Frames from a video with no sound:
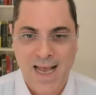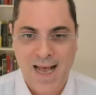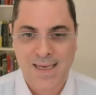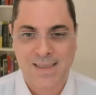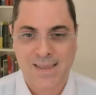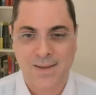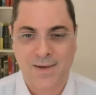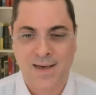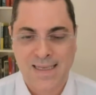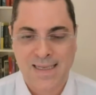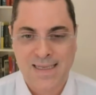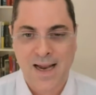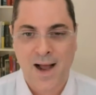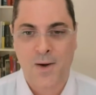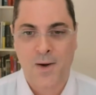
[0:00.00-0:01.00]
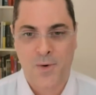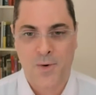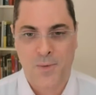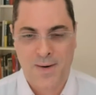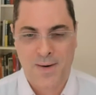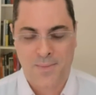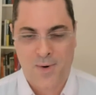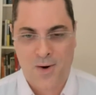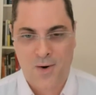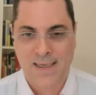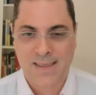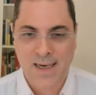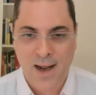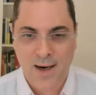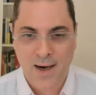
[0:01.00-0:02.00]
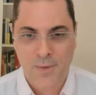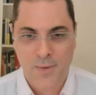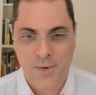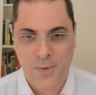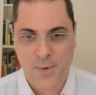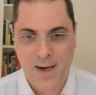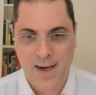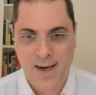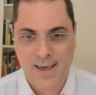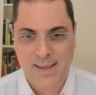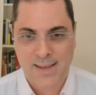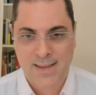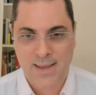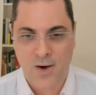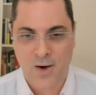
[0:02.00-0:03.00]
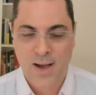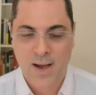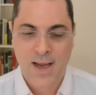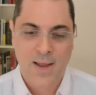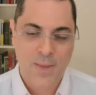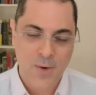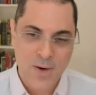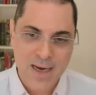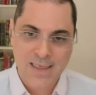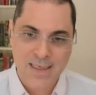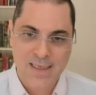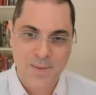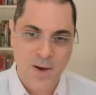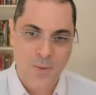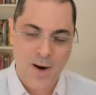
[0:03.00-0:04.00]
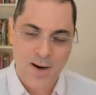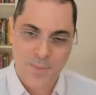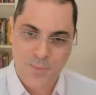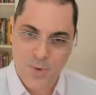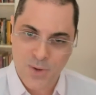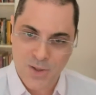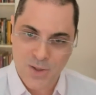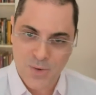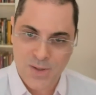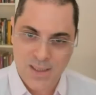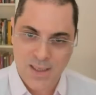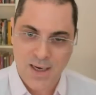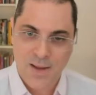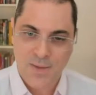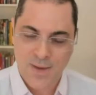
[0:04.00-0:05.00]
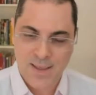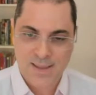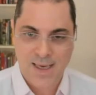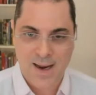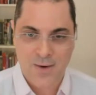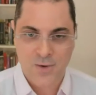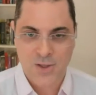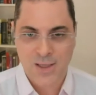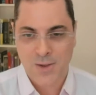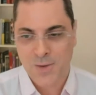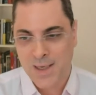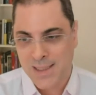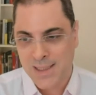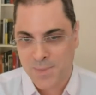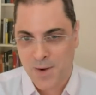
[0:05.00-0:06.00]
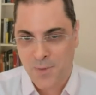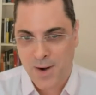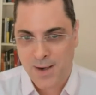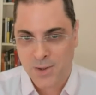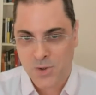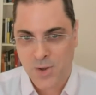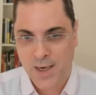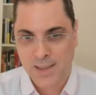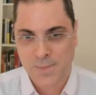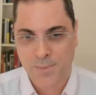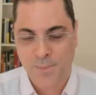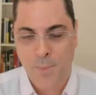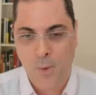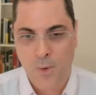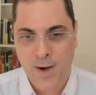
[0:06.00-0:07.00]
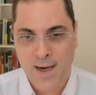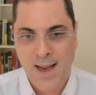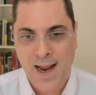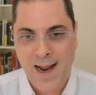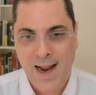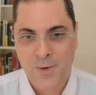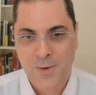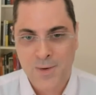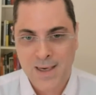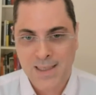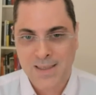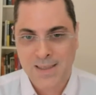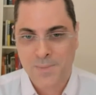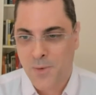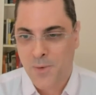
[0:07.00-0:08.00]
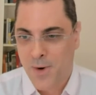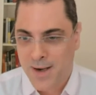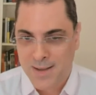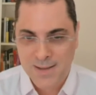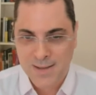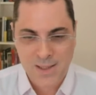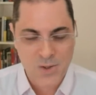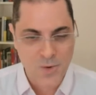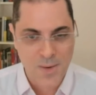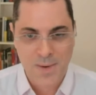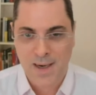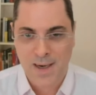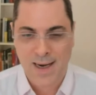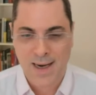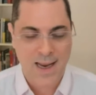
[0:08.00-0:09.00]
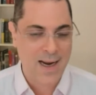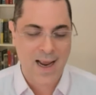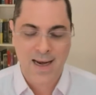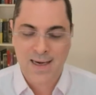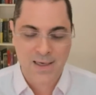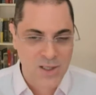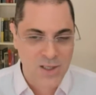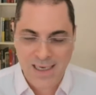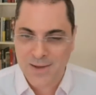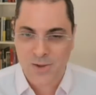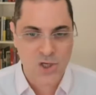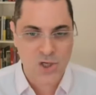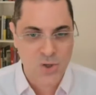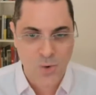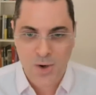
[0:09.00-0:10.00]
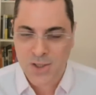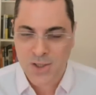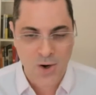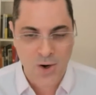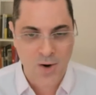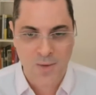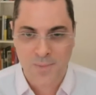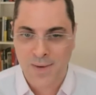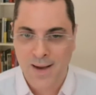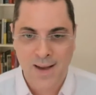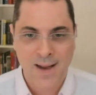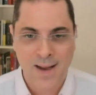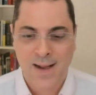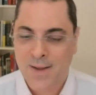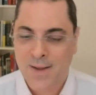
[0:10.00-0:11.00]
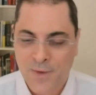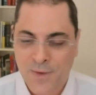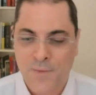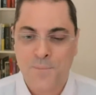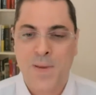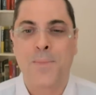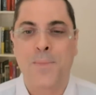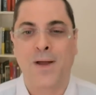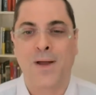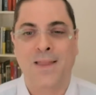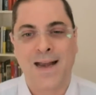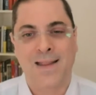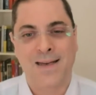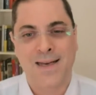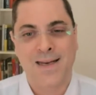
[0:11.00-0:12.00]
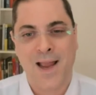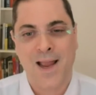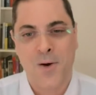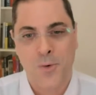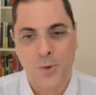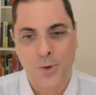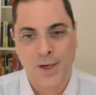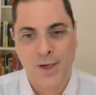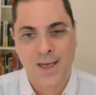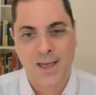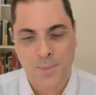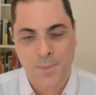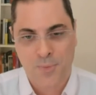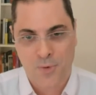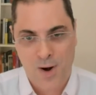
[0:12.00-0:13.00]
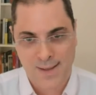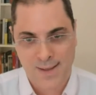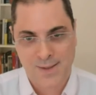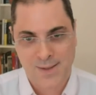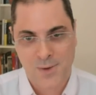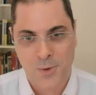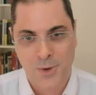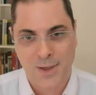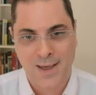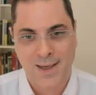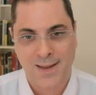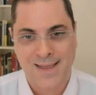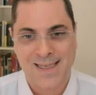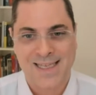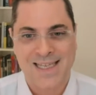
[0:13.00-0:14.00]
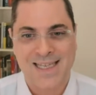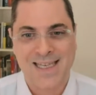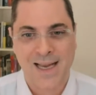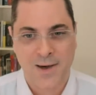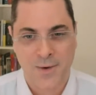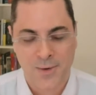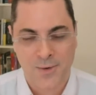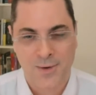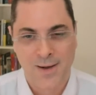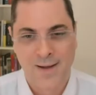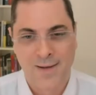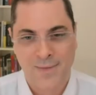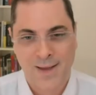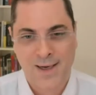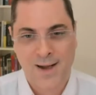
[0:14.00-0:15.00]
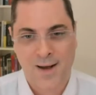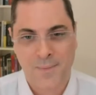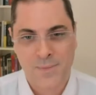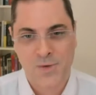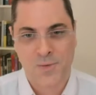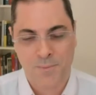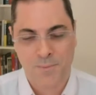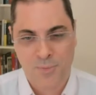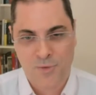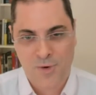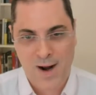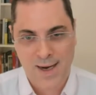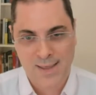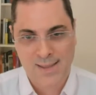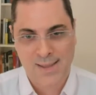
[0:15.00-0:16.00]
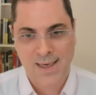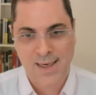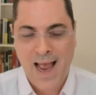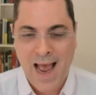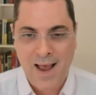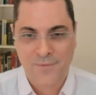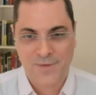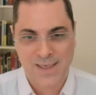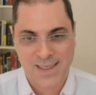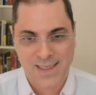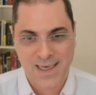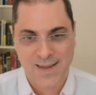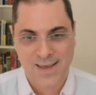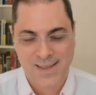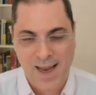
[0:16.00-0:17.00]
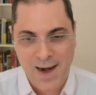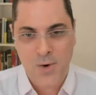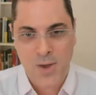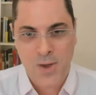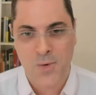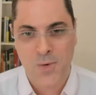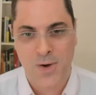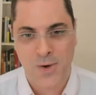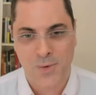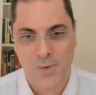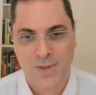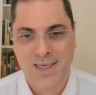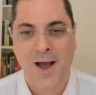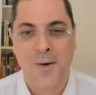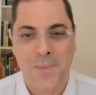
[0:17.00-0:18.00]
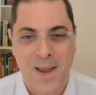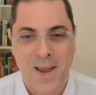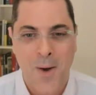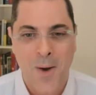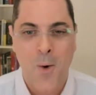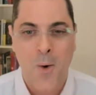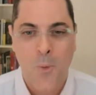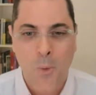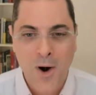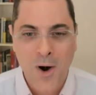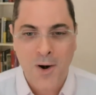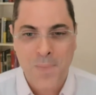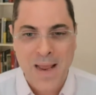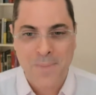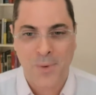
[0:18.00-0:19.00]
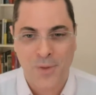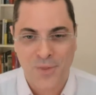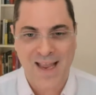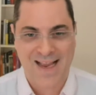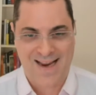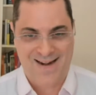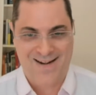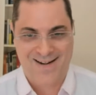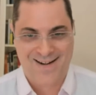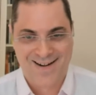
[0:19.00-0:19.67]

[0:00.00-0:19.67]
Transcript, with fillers: gasoline, it's not going away tomorrow. It's not going away next year. There needs to be a way to produce this energy. There needs to be a way to transport it. And there needs to be a way to distribute it. And eh, just in the short term, the people at the end of the day who are looking at the price, who are looking at the signal that comes from price, have to see this. I know you do. Tell me, what are people thinking?